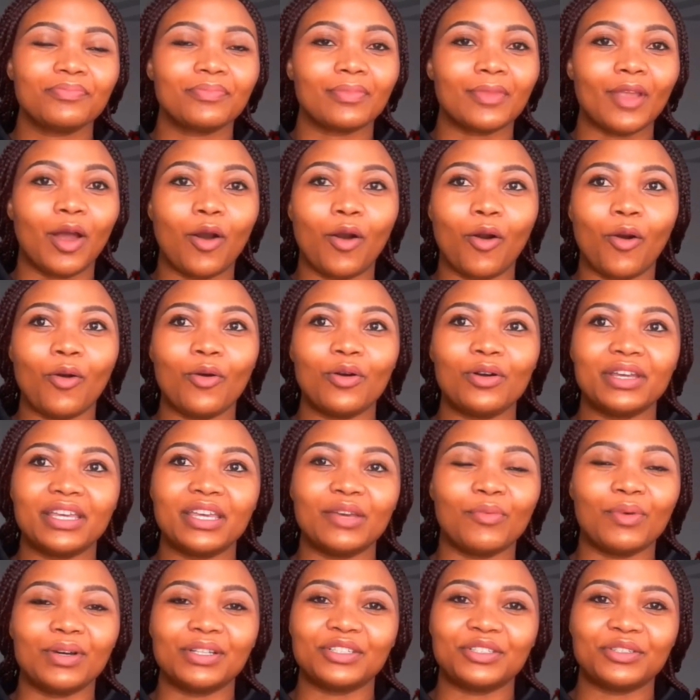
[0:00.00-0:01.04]
or he
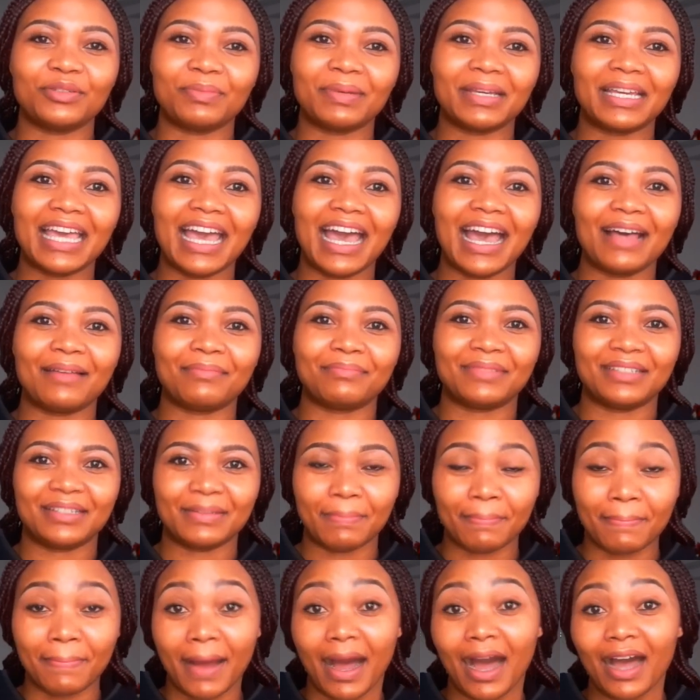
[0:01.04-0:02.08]
wants to be kept
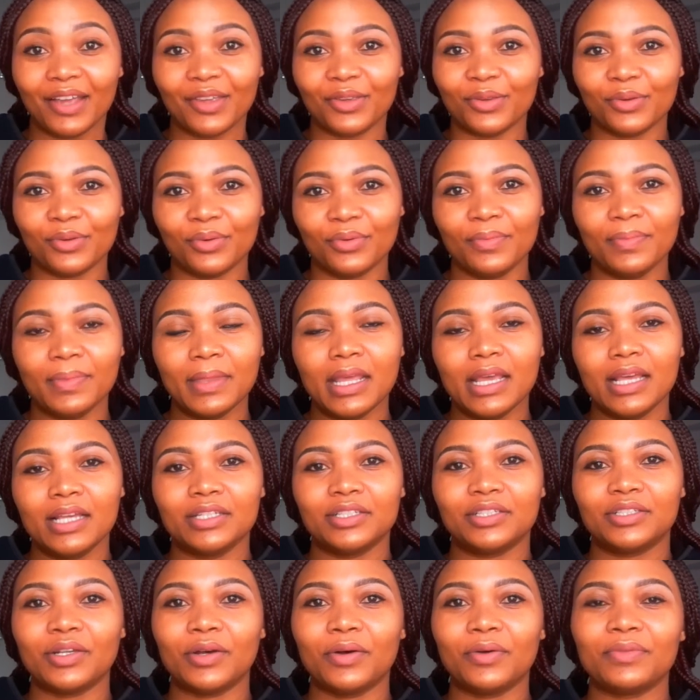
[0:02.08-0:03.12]
by you.
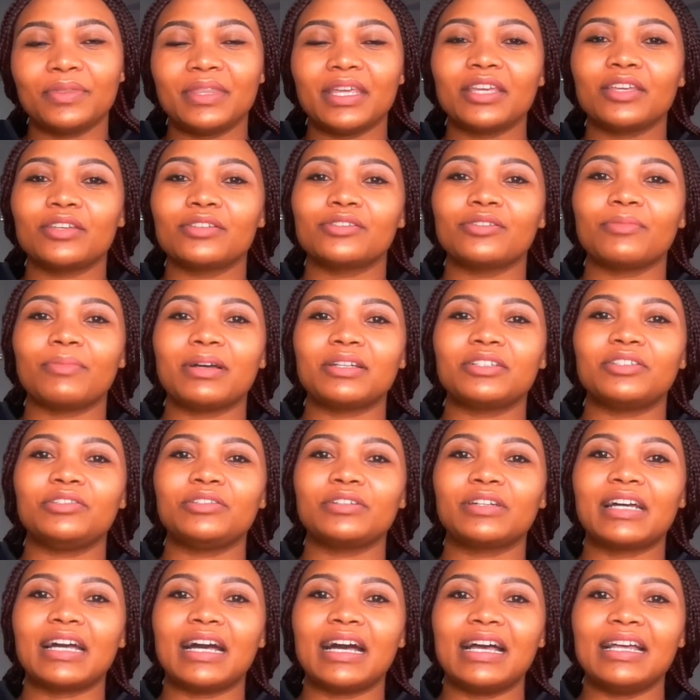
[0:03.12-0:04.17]
So thank you so much, you
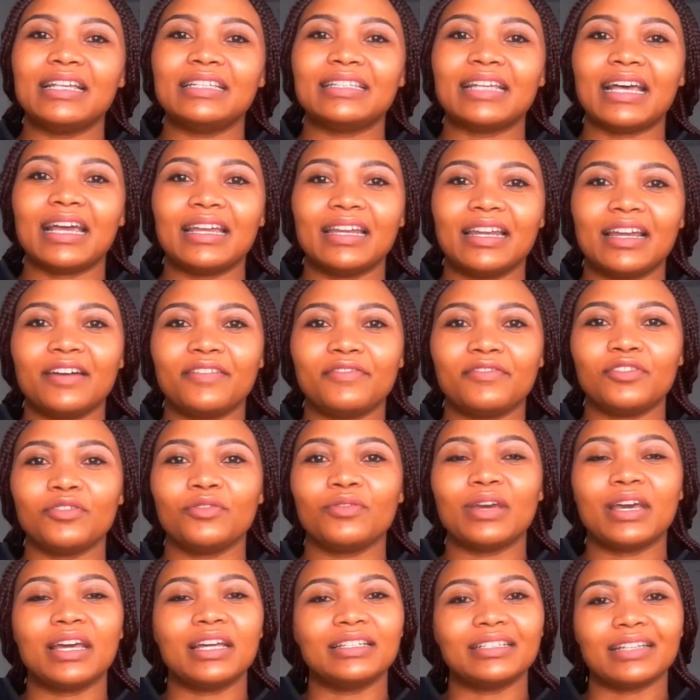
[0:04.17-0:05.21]
guys. I love you,
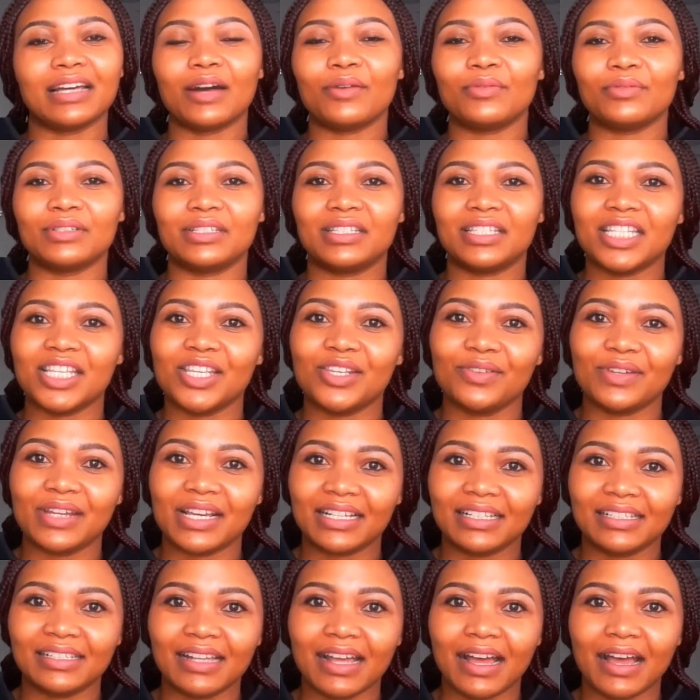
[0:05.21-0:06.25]
and I will see you
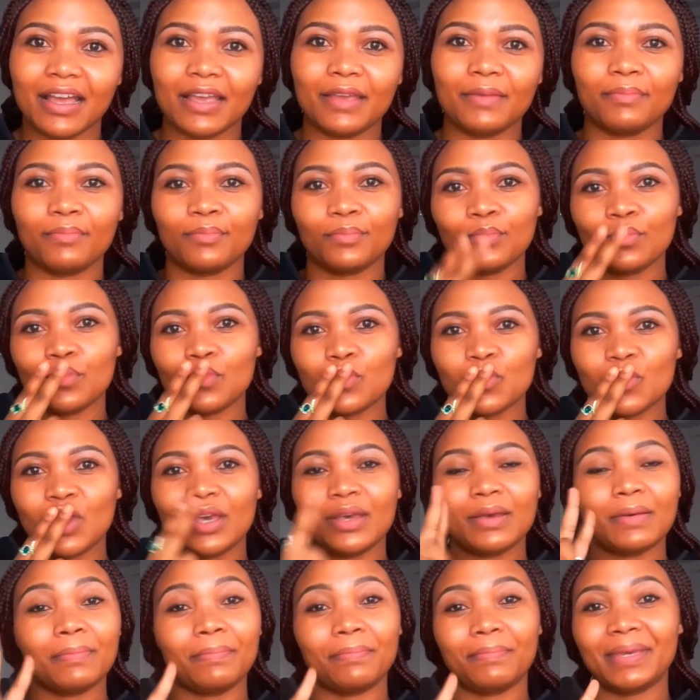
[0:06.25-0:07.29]
next time.
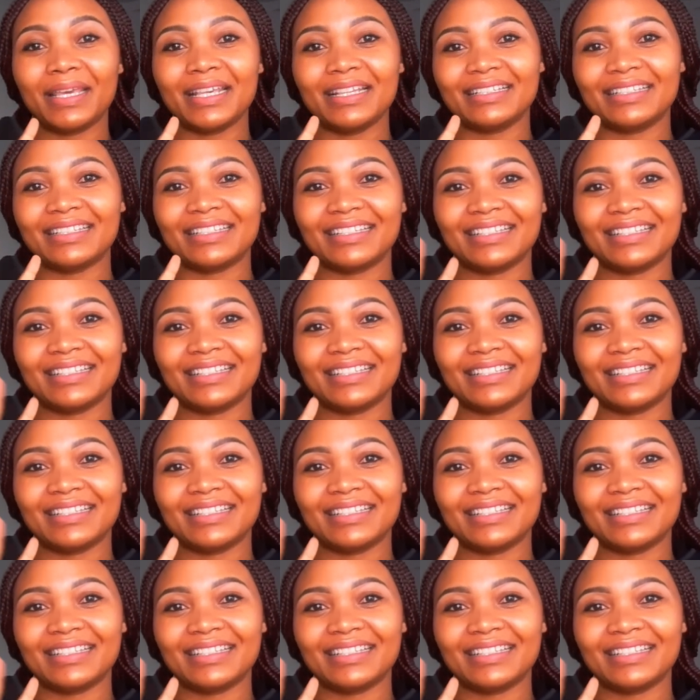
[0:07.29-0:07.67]
Peace.